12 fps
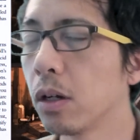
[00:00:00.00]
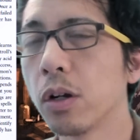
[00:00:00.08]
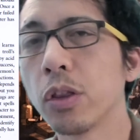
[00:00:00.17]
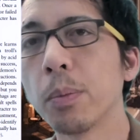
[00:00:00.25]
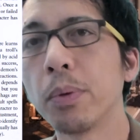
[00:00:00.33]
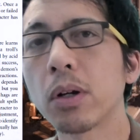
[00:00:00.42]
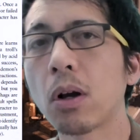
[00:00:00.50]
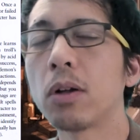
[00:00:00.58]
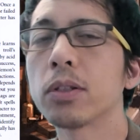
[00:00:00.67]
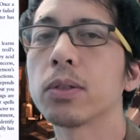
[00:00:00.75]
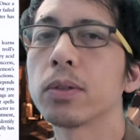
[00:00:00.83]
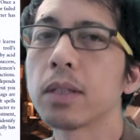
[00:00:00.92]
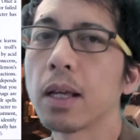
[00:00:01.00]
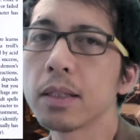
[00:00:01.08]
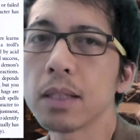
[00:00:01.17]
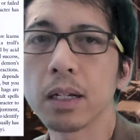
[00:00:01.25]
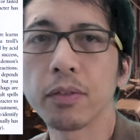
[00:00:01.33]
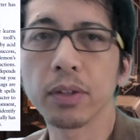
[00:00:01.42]
The book also says
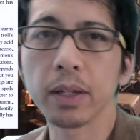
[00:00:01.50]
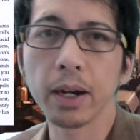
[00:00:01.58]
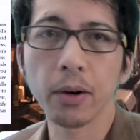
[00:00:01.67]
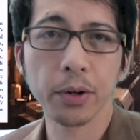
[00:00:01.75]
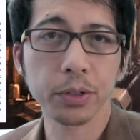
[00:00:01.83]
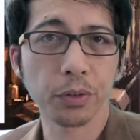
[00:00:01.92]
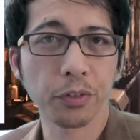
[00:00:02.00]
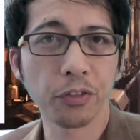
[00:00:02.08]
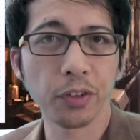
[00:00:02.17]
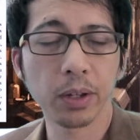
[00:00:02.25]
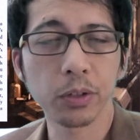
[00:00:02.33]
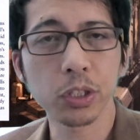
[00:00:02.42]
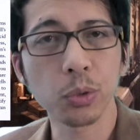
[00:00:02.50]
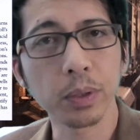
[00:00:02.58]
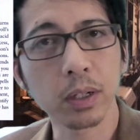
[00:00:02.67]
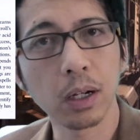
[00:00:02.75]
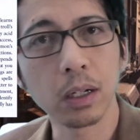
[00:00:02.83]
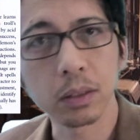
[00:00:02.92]
that if a character fails to
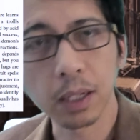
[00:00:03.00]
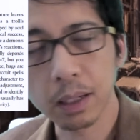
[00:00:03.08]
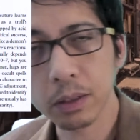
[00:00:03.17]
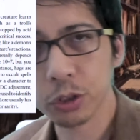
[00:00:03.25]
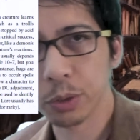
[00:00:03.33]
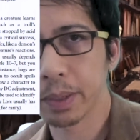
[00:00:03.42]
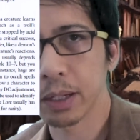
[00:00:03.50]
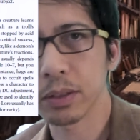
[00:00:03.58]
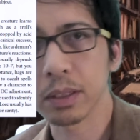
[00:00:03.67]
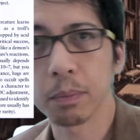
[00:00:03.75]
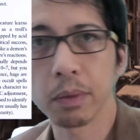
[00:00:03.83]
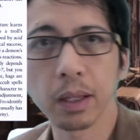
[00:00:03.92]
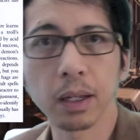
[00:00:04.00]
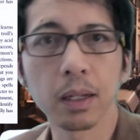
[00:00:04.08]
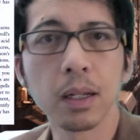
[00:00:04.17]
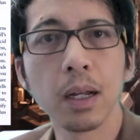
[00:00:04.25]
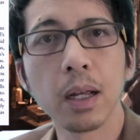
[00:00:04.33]
recall knowledge about something,